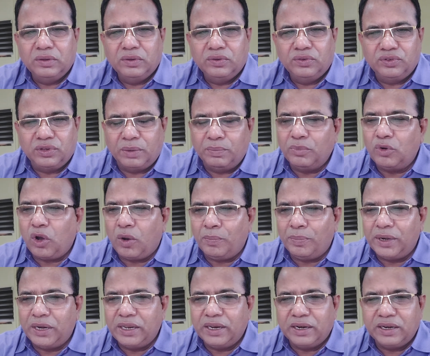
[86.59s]
Some
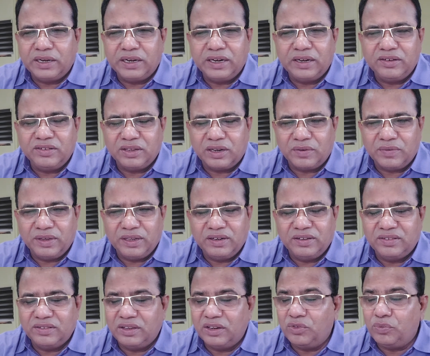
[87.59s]
complicated survey
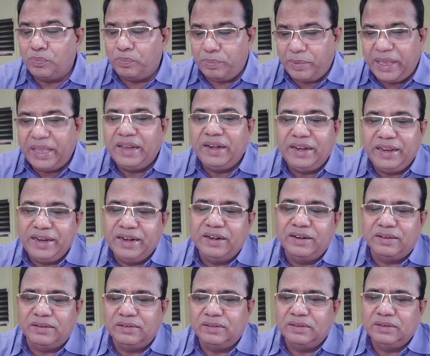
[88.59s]
research may
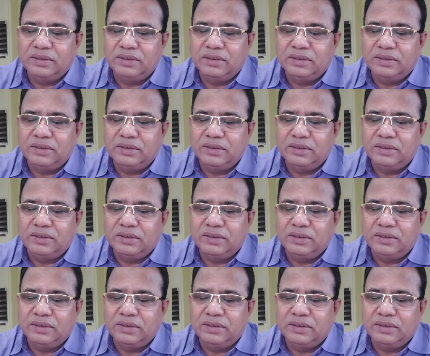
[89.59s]
need